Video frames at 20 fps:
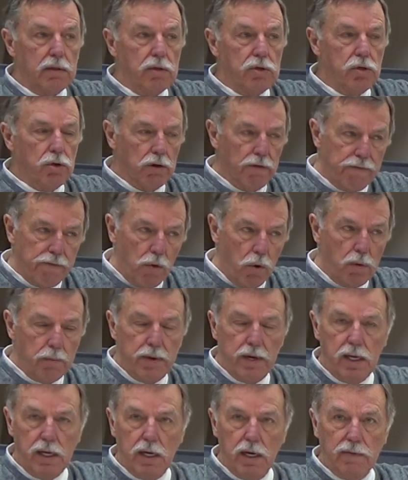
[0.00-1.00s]

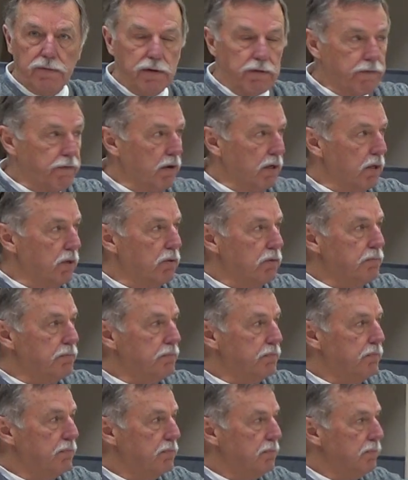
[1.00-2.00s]
uniformity of the flow.
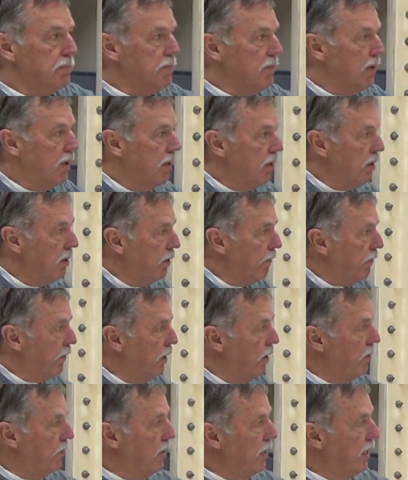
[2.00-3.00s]
The
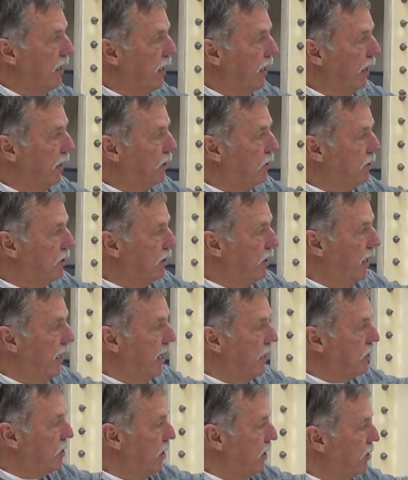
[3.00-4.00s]
flow then
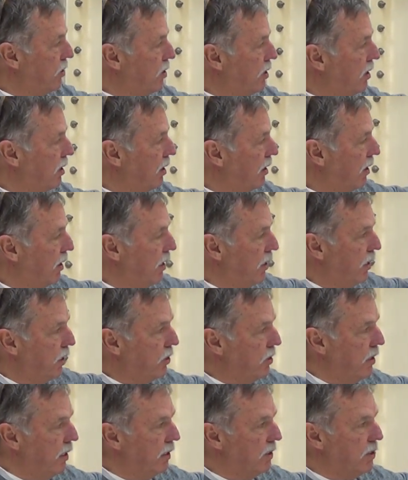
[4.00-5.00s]
exits the
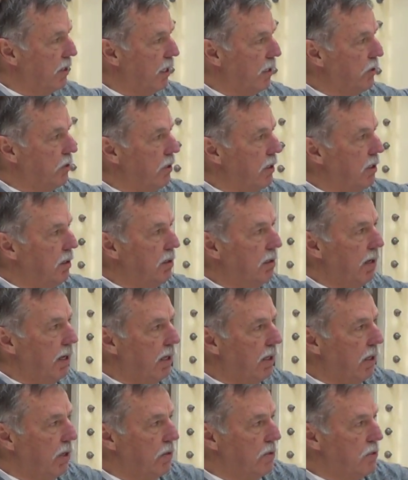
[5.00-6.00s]
conditioning section
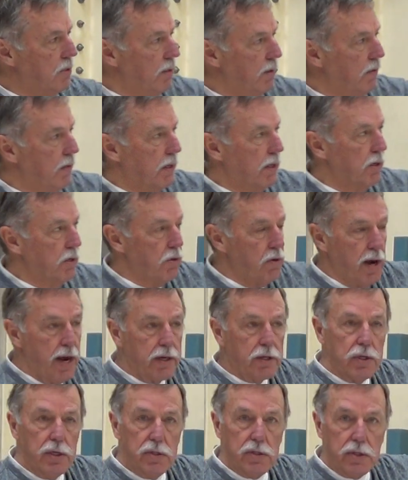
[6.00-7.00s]
and goes into the
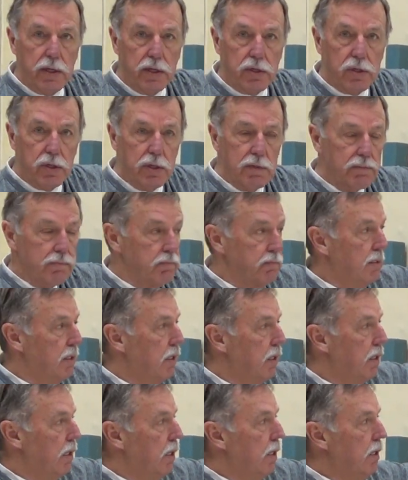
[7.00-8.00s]
contraction section,
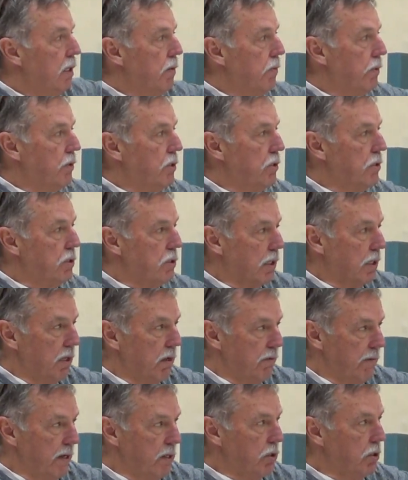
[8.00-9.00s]
which is a
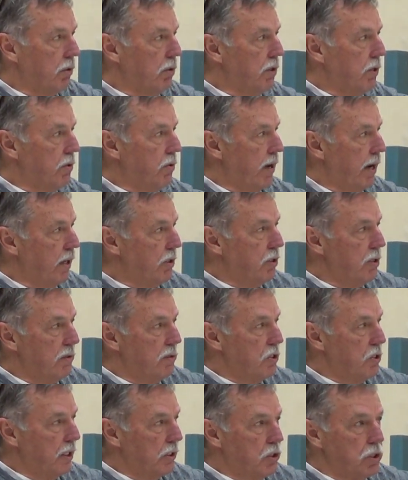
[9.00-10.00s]
conventional contraction,
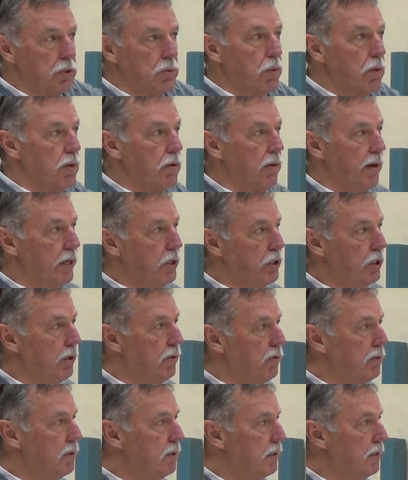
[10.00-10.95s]
6-to-1 ratio.